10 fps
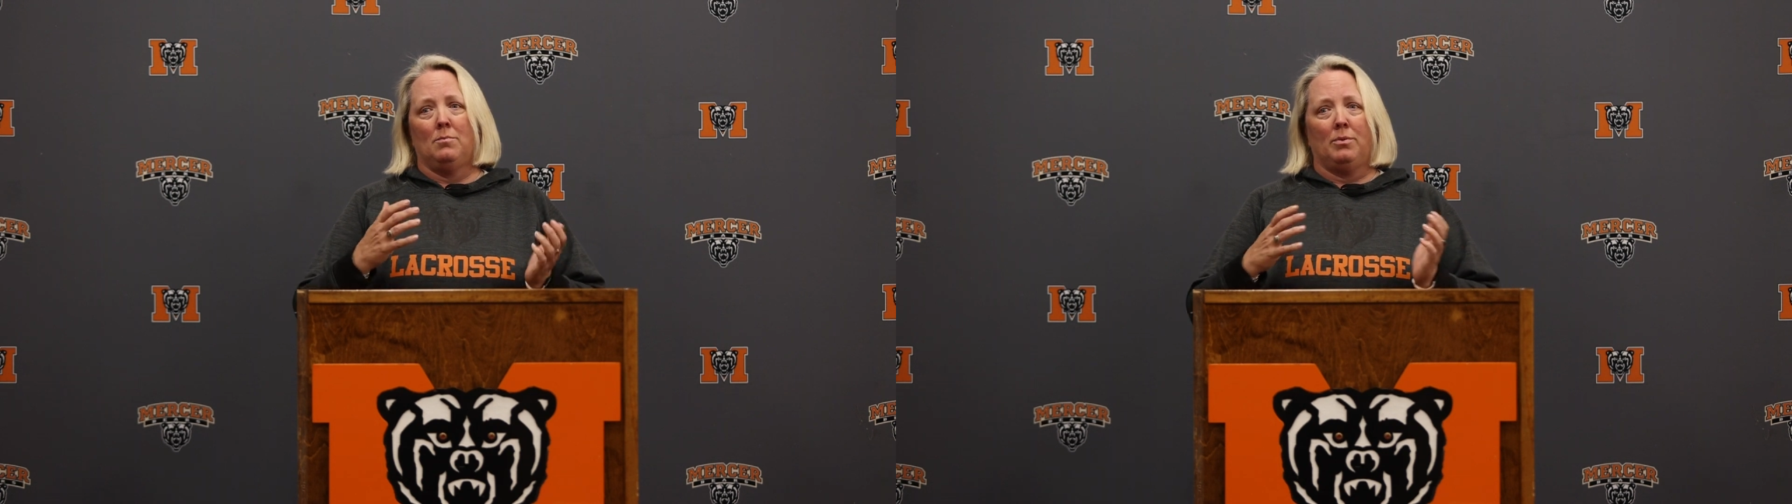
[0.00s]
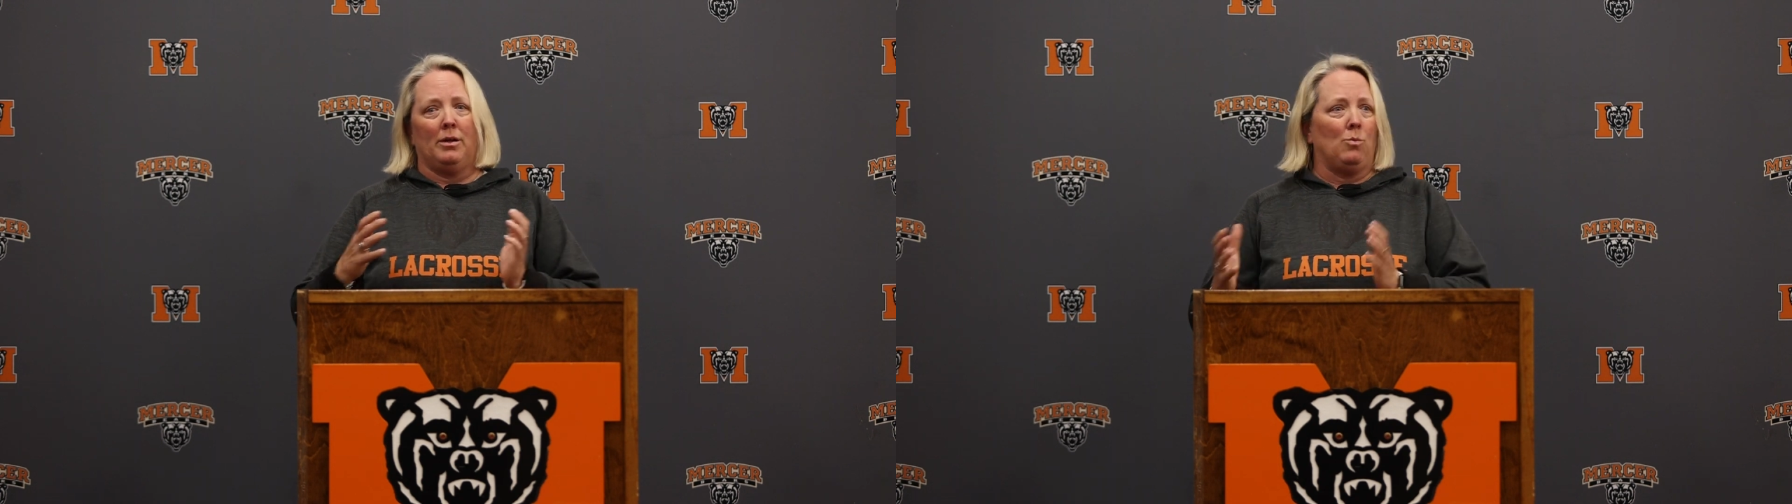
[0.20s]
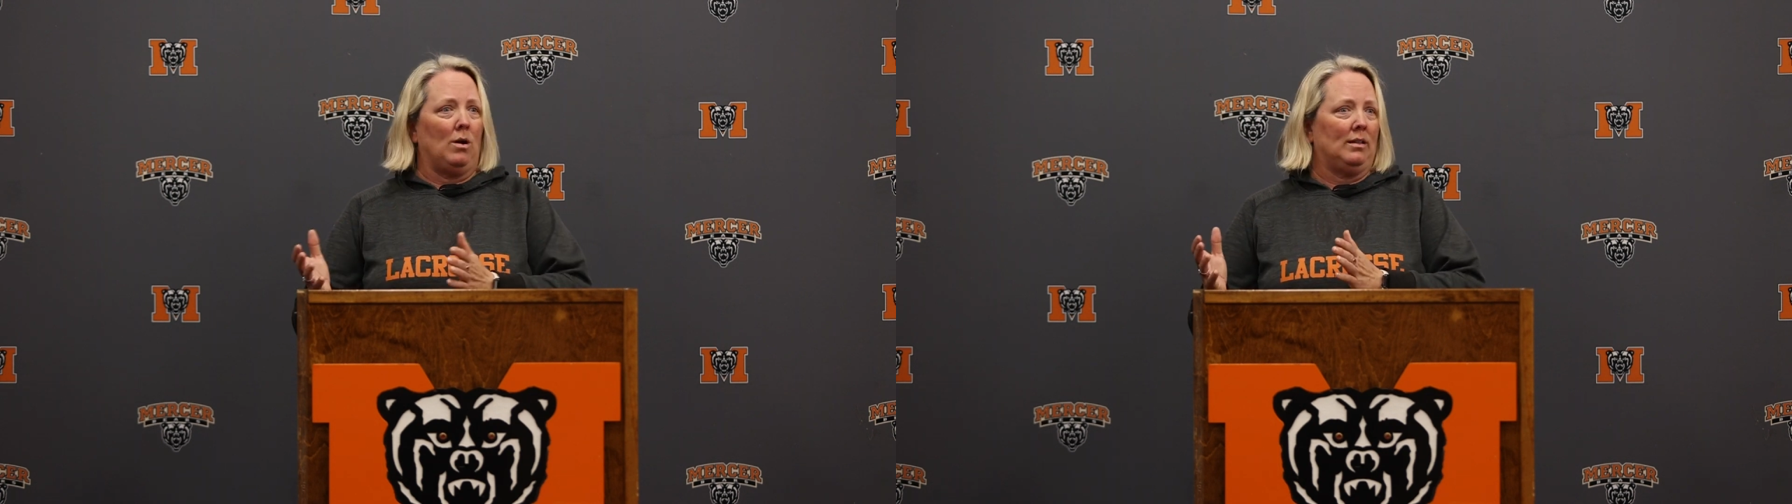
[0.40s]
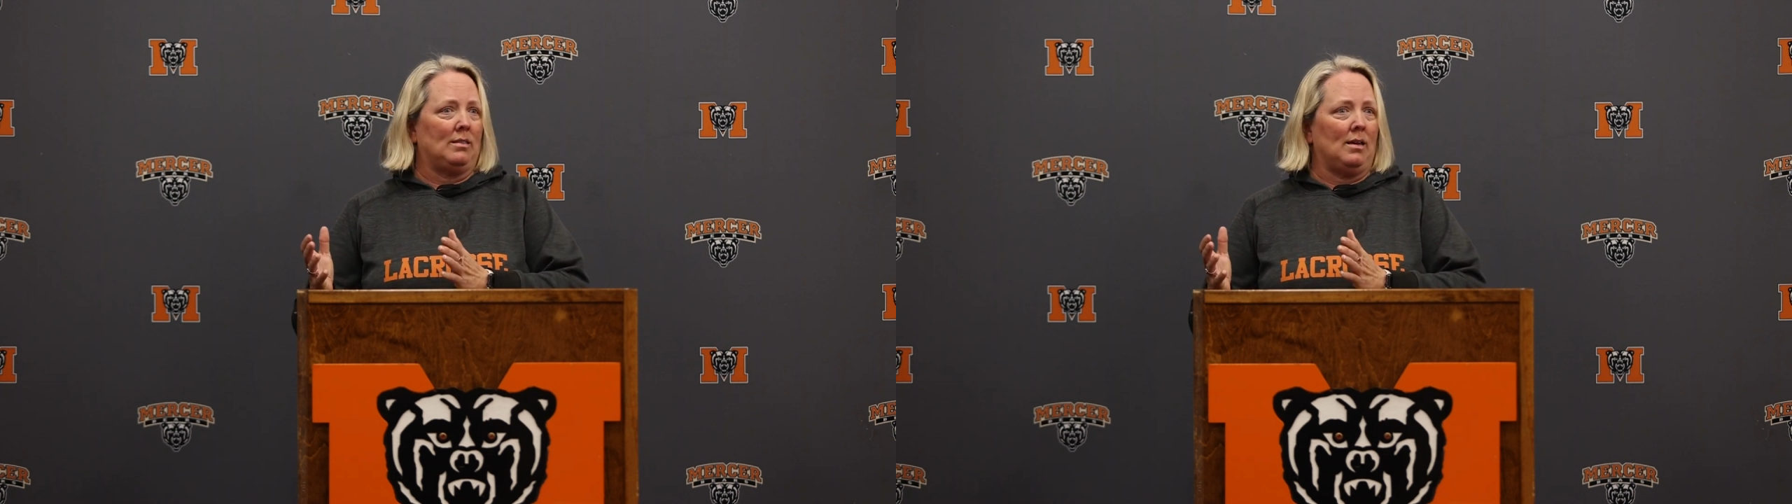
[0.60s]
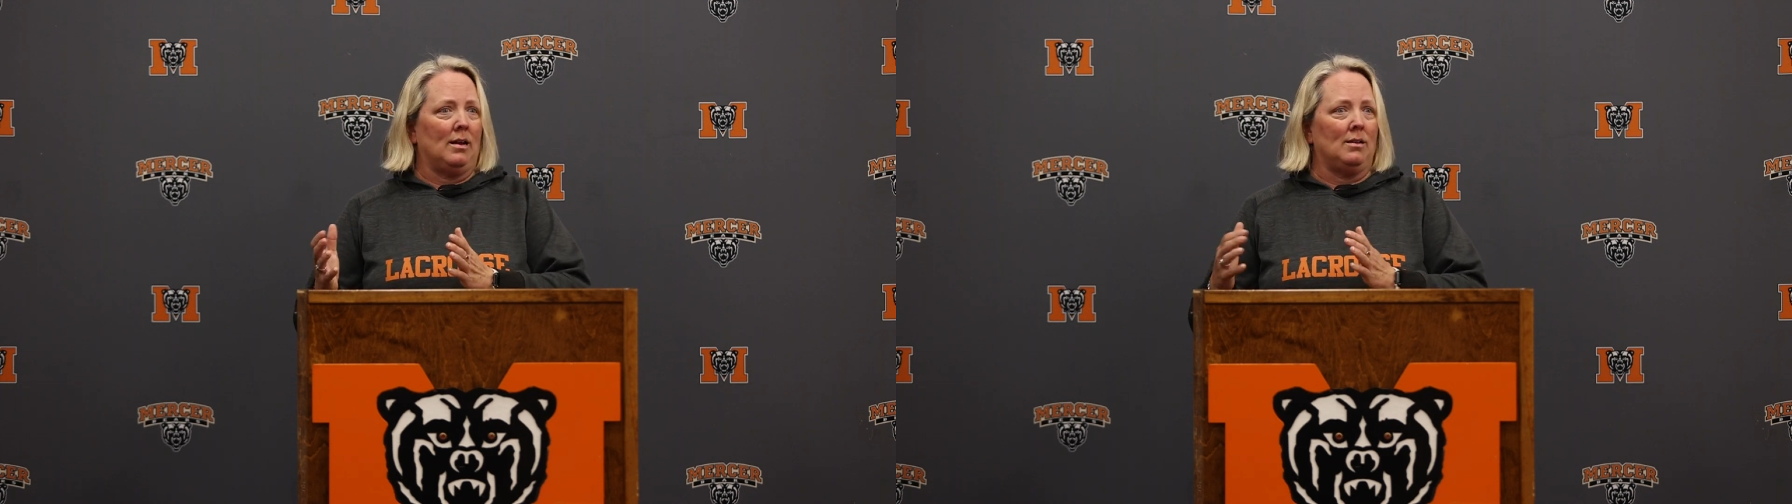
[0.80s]
played well
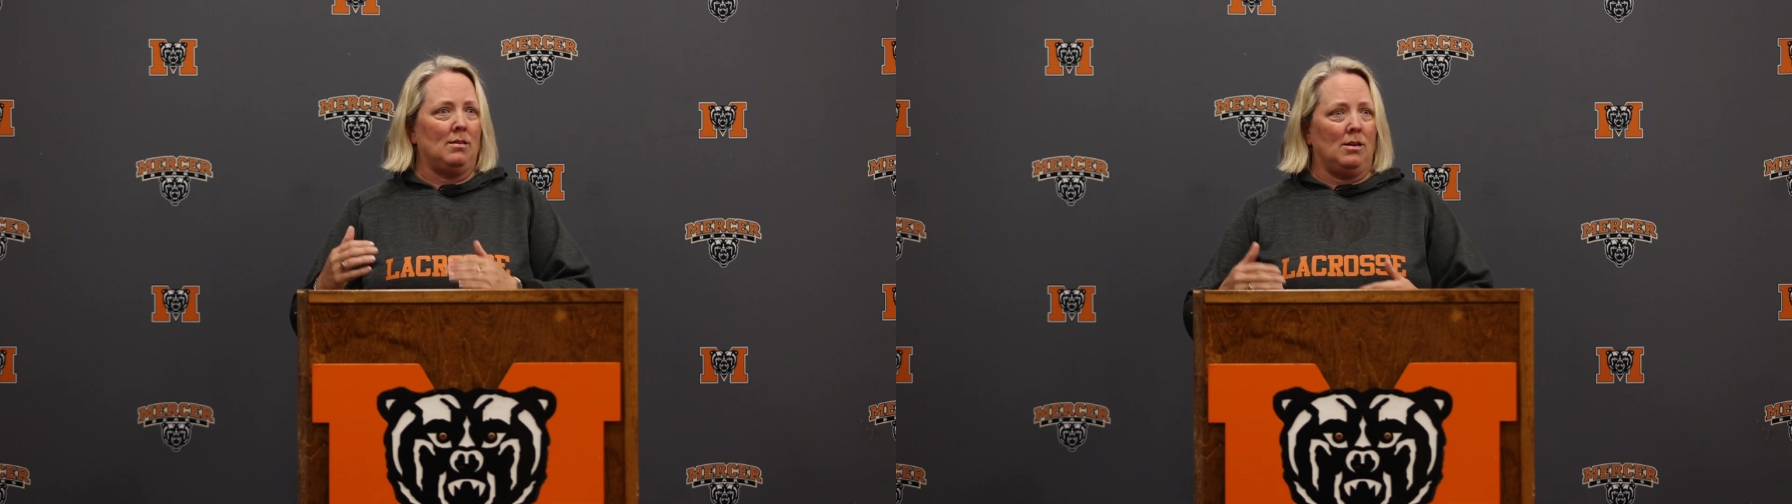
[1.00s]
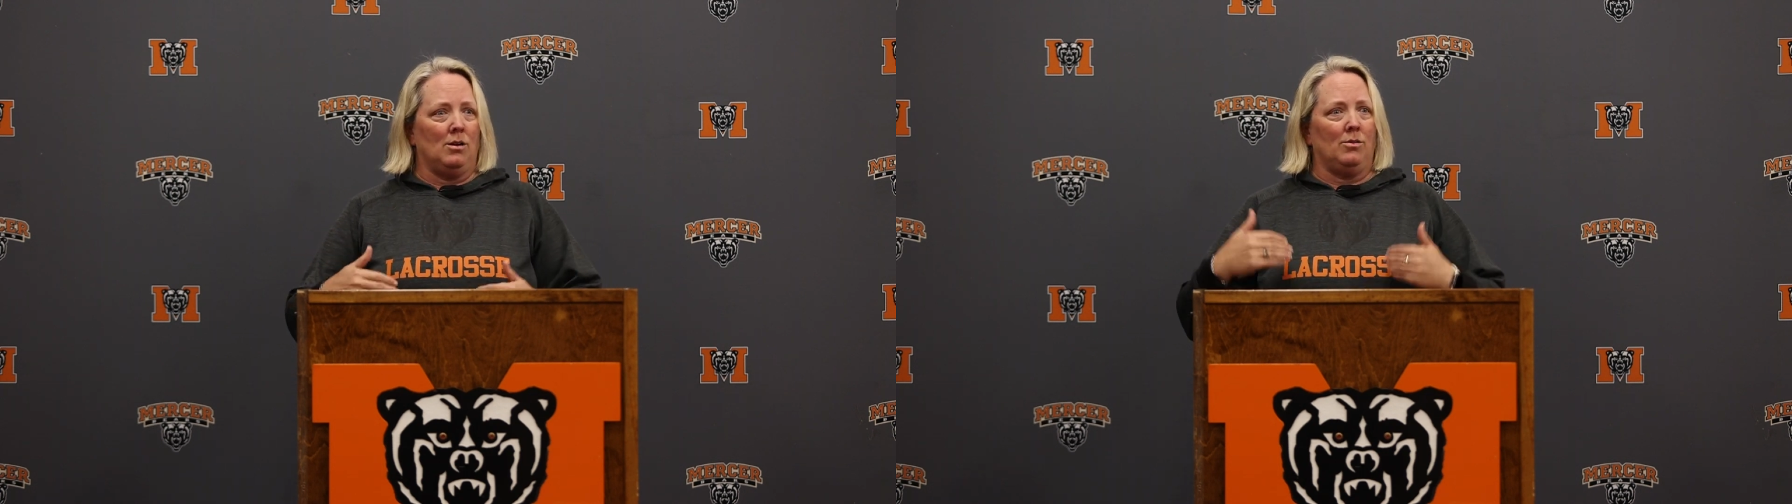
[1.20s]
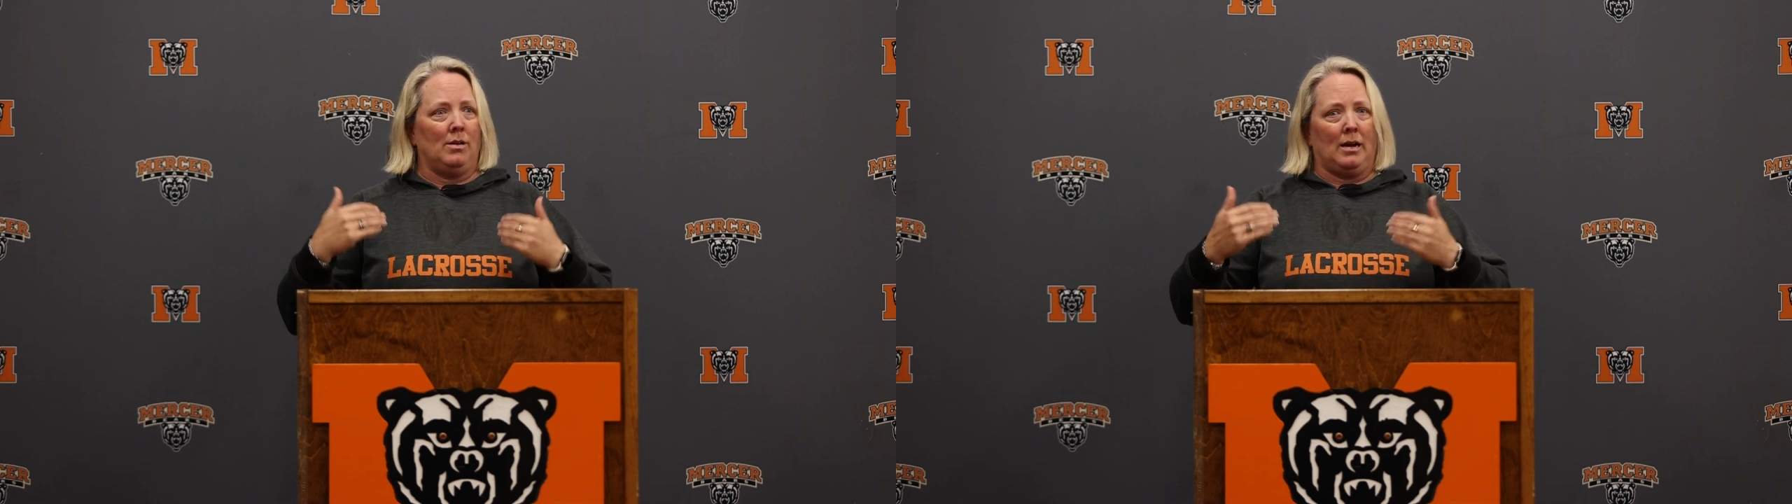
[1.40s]
at the end of the year,